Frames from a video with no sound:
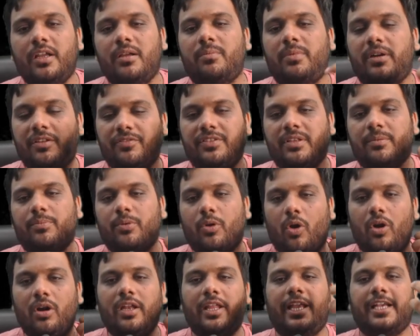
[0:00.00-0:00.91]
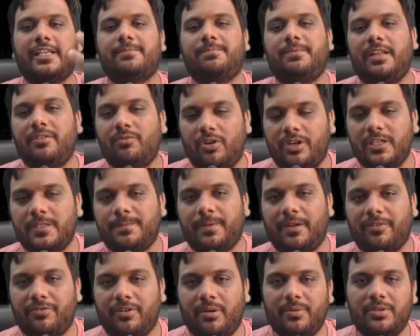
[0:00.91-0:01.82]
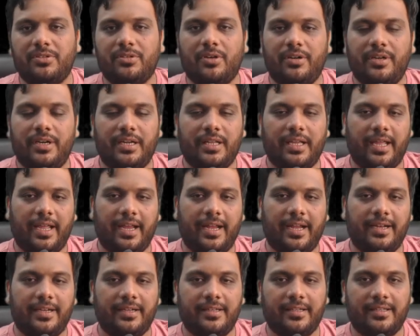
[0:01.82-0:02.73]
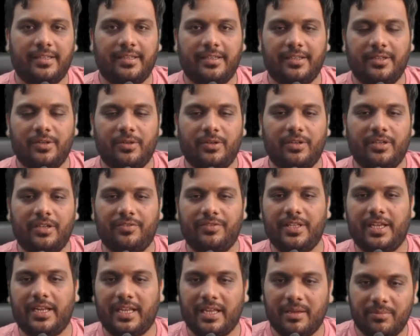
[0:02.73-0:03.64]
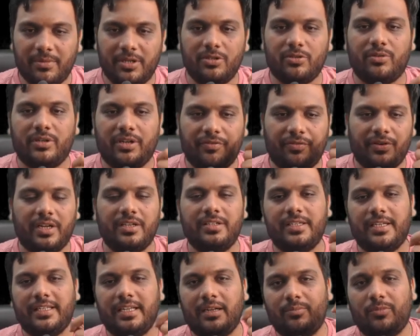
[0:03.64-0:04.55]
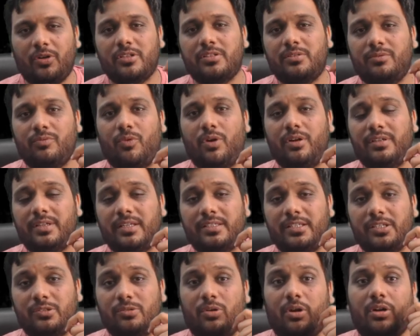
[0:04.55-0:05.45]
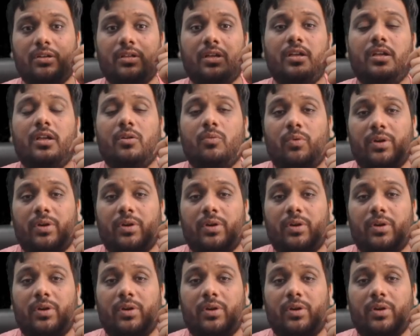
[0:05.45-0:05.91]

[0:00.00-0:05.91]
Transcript: but if they broadly explain what is performance audit and if they are able to differentiate that what this is not